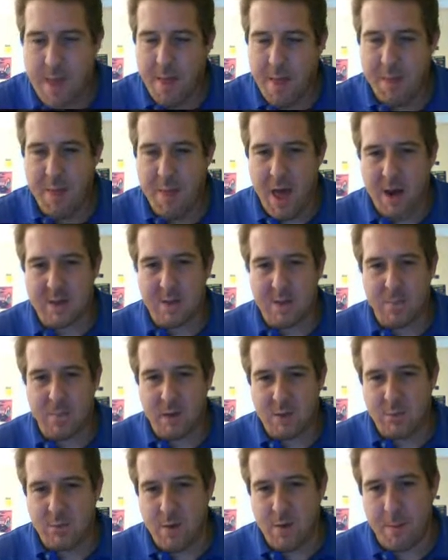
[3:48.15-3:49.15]
And that
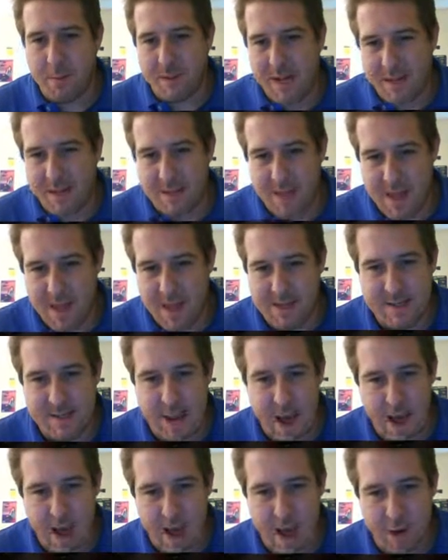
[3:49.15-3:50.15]
expression represents the
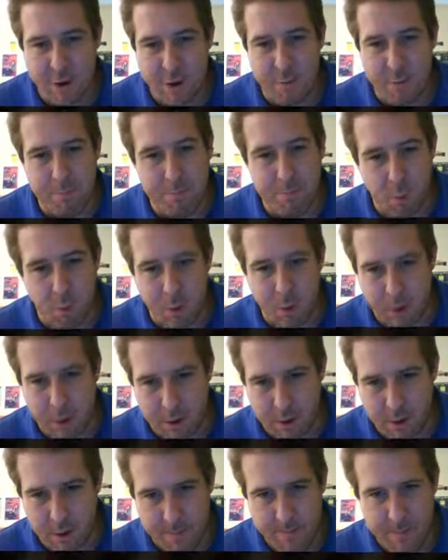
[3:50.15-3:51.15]
entire
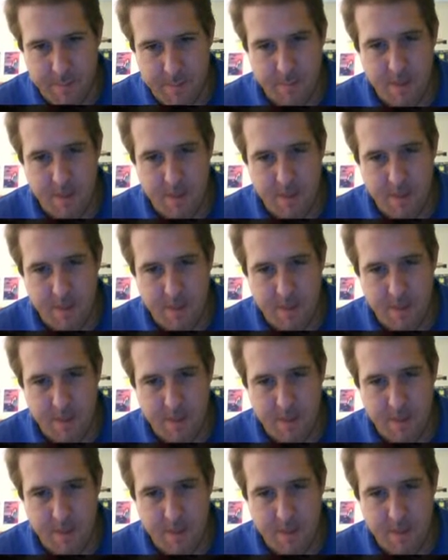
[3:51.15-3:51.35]
border.